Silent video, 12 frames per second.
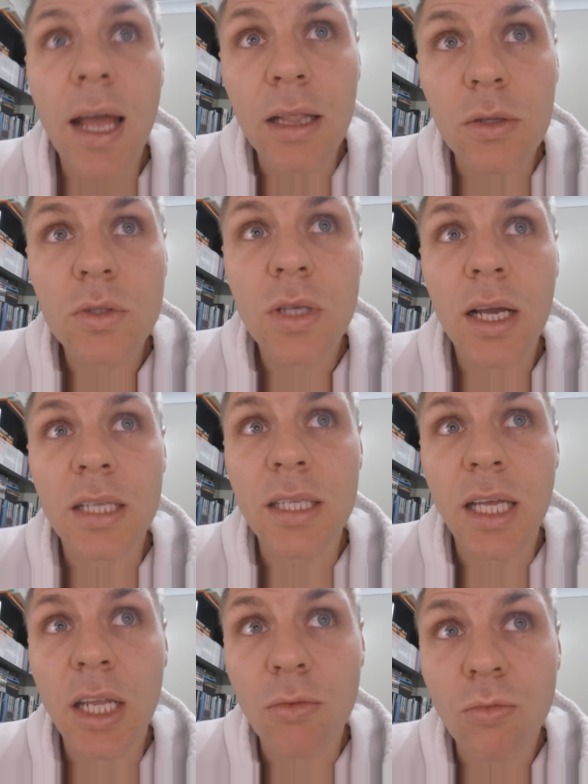It looks like it's
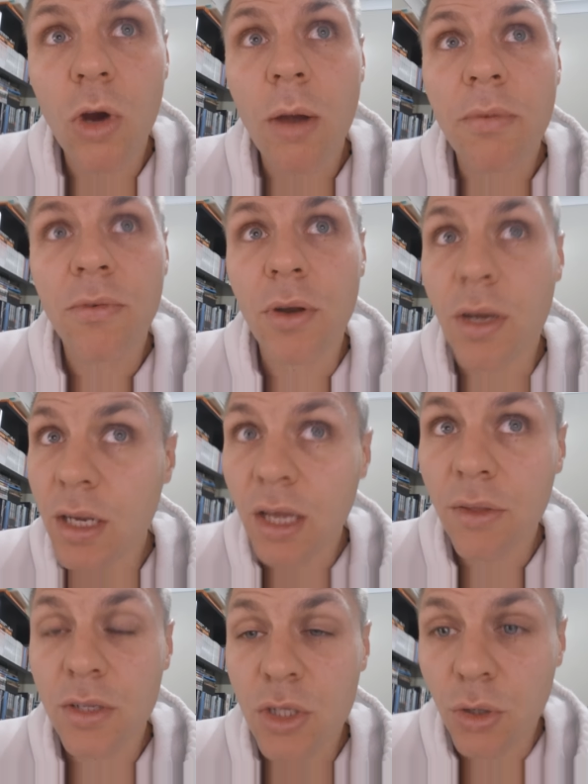getting ripe for
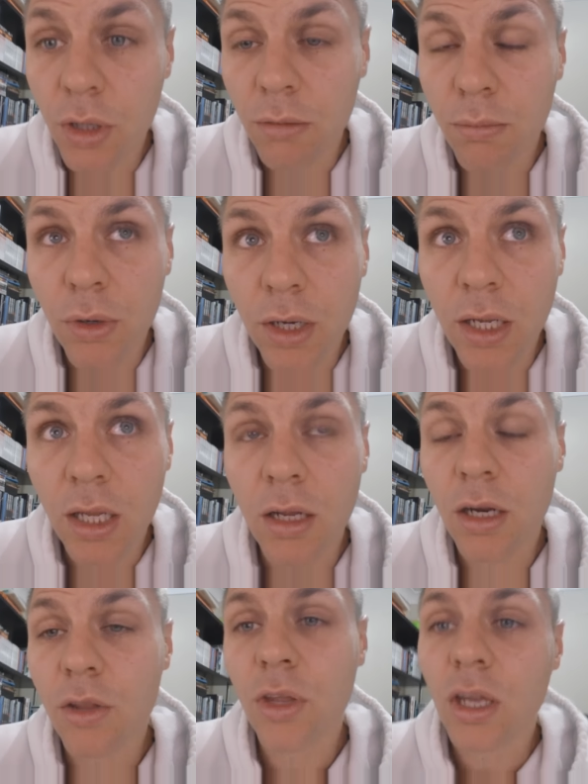another turning point here.
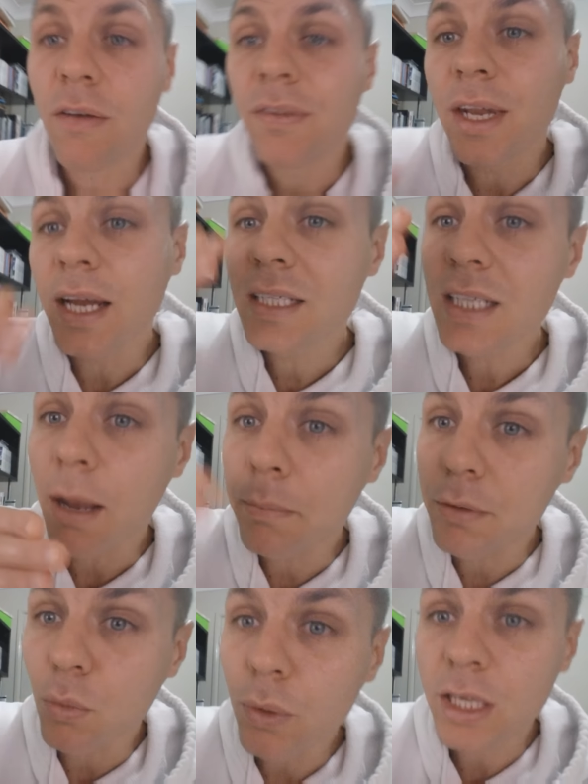And I think over the next
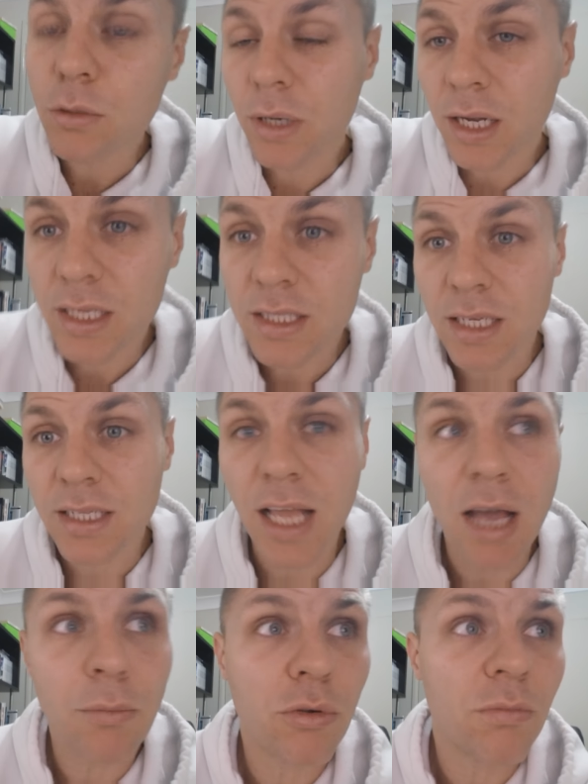couple of weeks, we're going to see
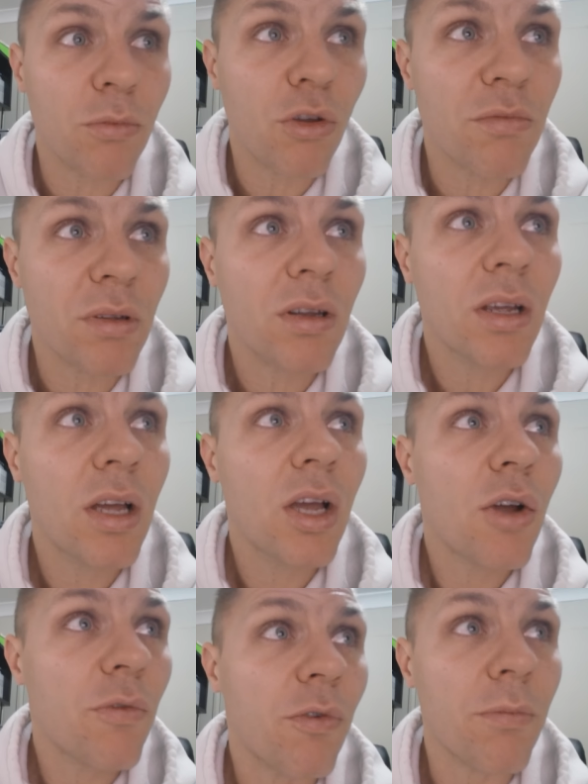downward movement
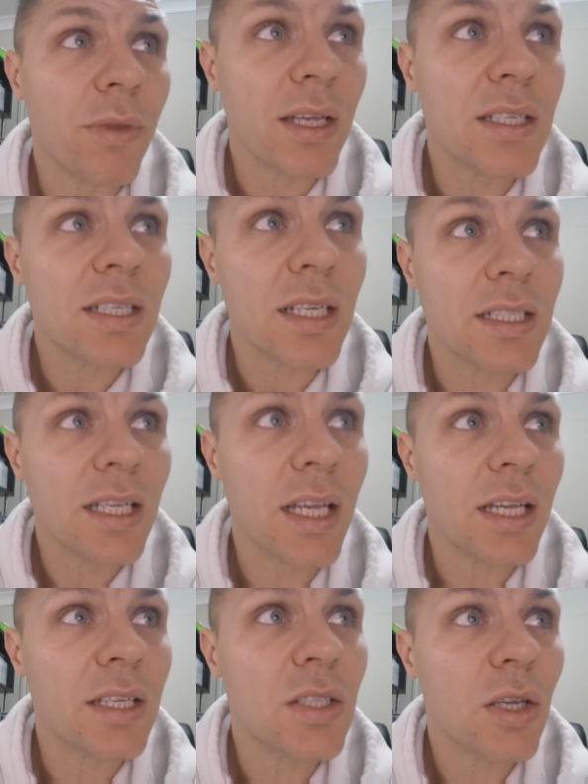from these things
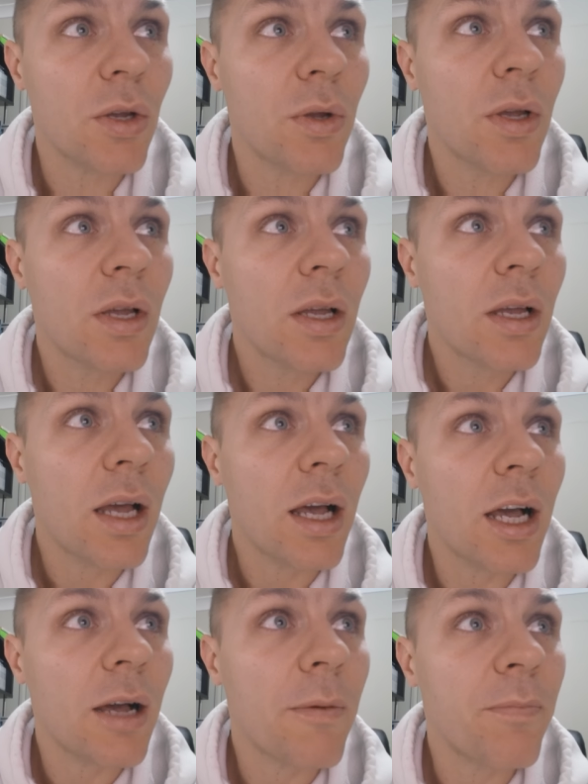here. So
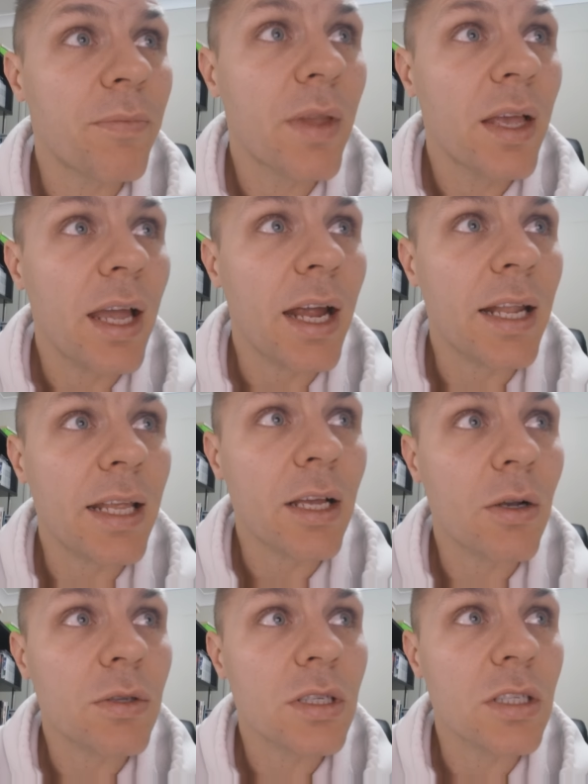um, anything
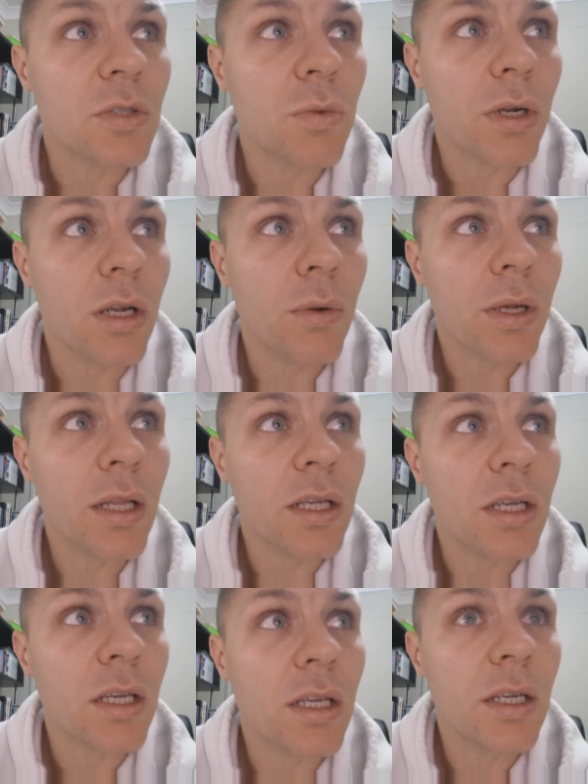else I just want to
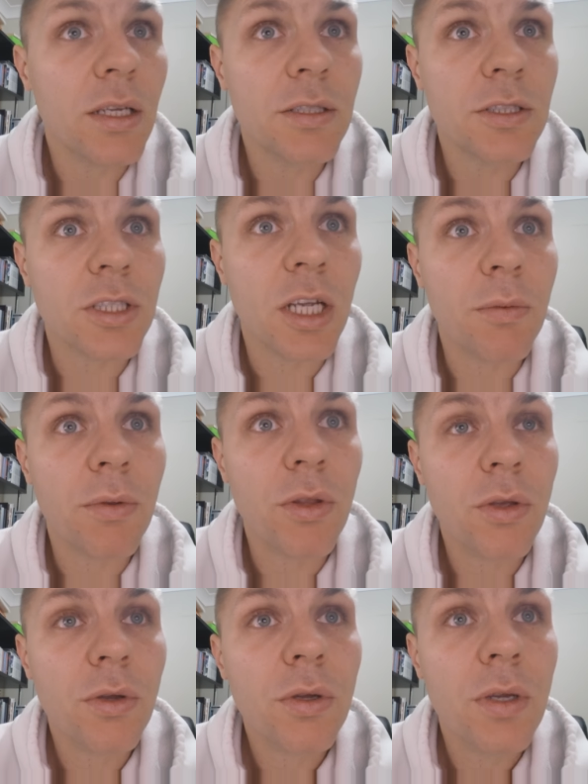quickly share with
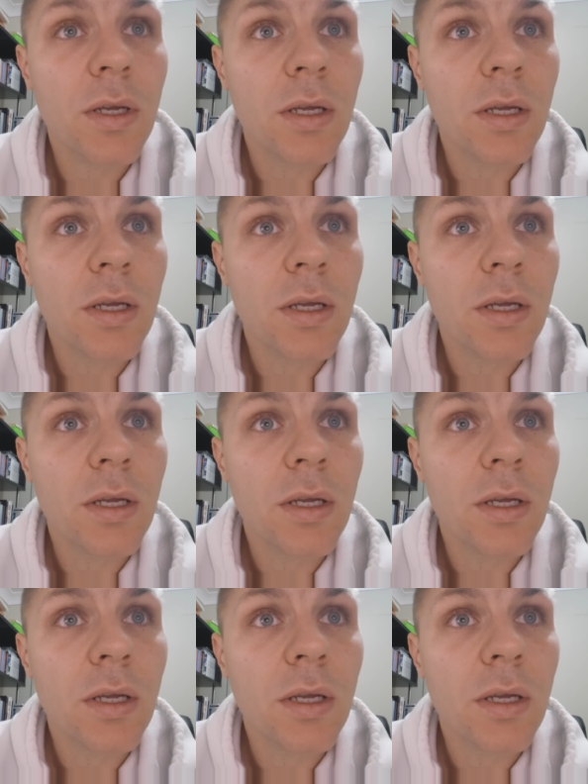you?